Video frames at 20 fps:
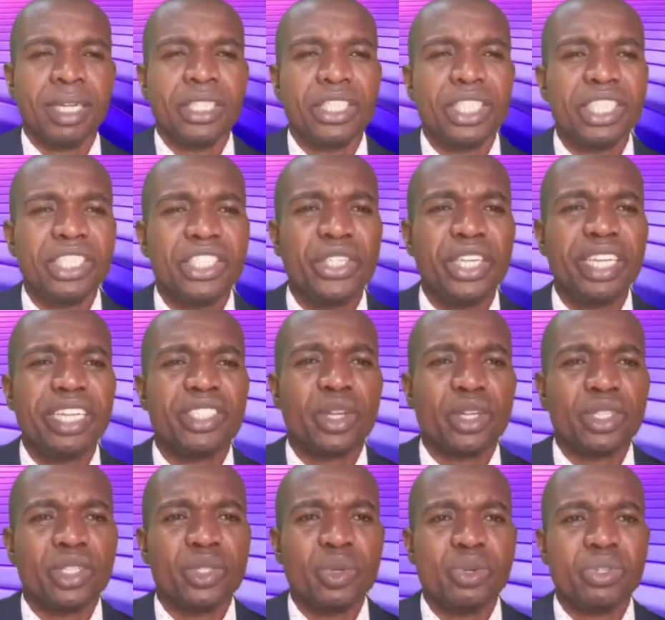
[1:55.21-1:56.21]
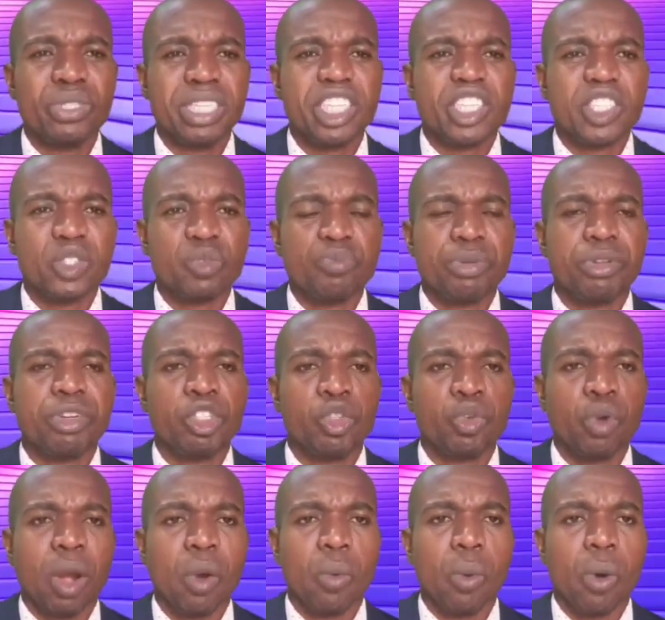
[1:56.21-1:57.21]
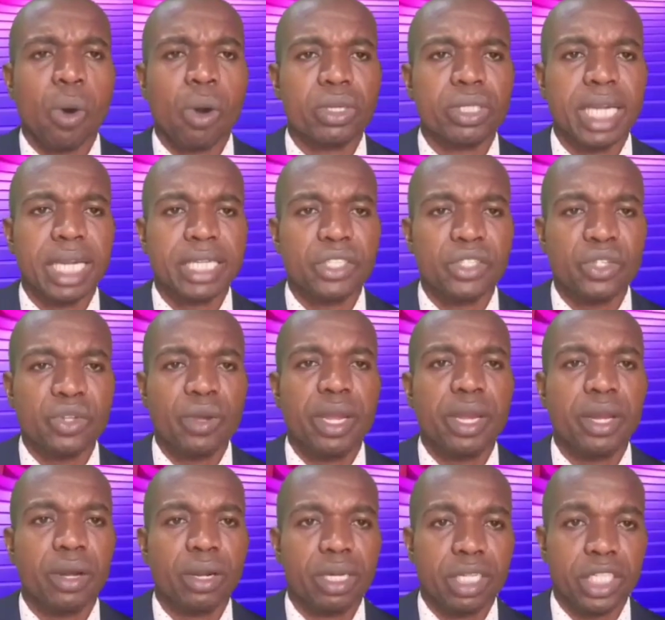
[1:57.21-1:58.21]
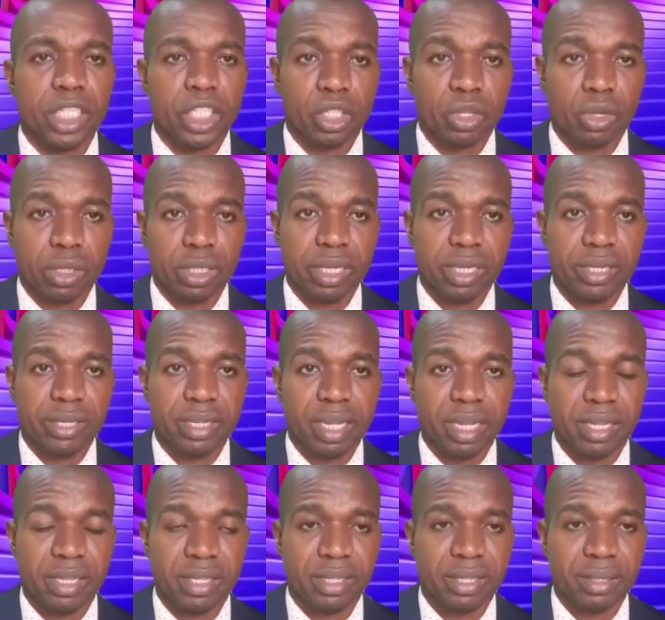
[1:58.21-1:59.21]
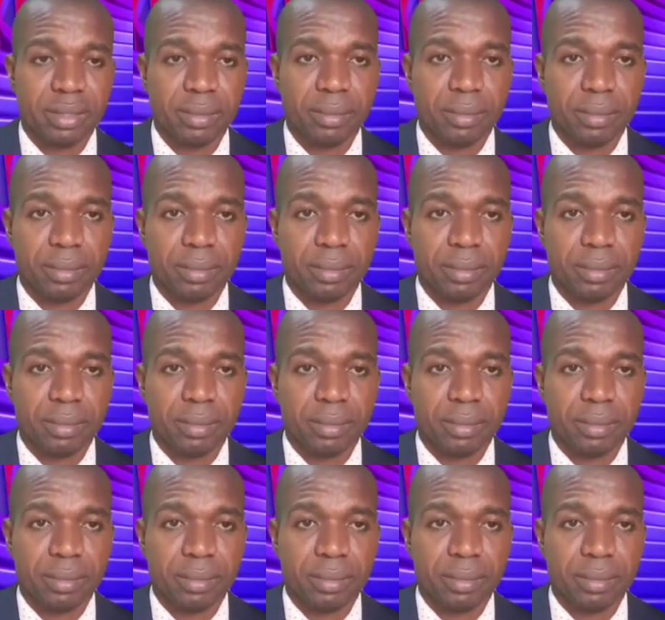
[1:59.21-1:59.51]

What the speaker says: Did Jesus do this spiritual work that is going on in the church these days?